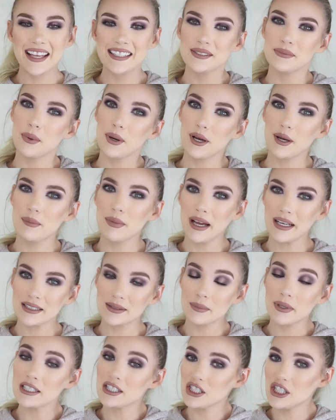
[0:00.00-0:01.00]
guys, welcome back
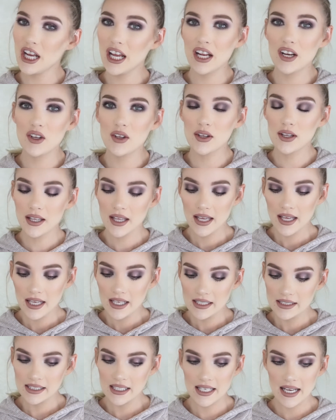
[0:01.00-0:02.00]
to my channel.
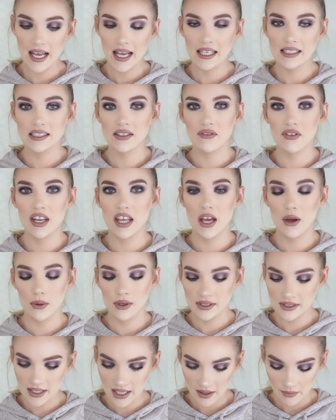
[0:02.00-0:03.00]
Today's video
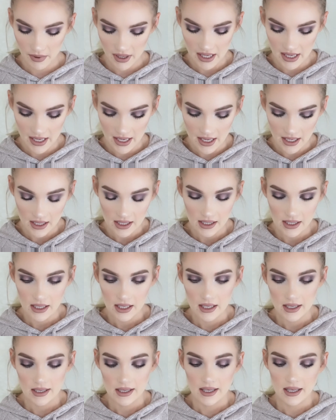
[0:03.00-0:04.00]
is going to be
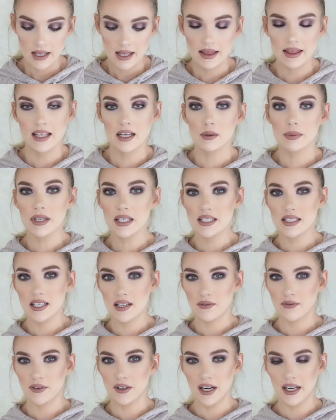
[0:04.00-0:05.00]
a little bit
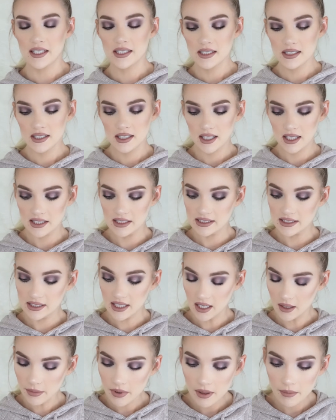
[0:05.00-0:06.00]
different. It's
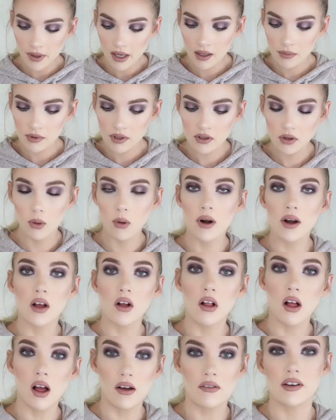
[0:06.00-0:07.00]
going to be a makeup
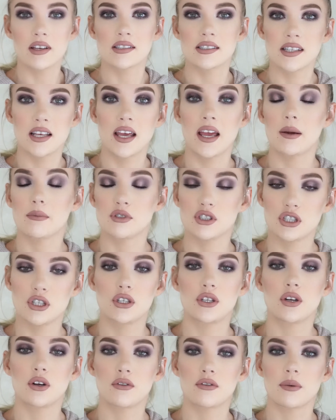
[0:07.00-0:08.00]
tutorial, obviously, I'm sure
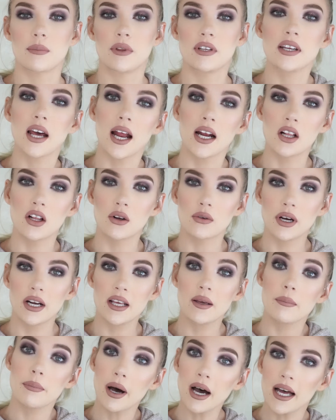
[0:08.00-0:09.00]
you know from the title
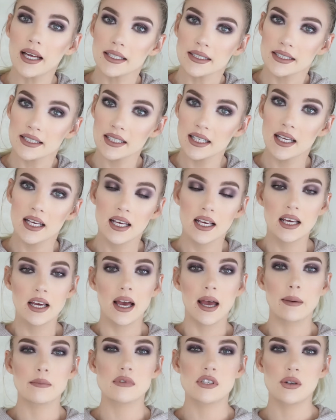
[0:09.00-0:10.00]
already, but
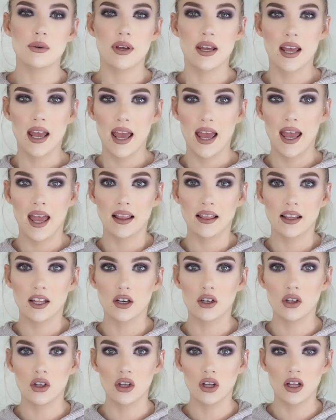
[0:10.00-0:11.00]
I'm doing a
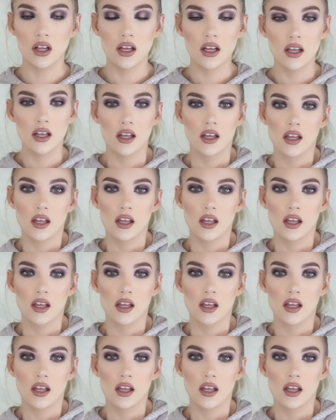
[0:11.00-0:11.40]
little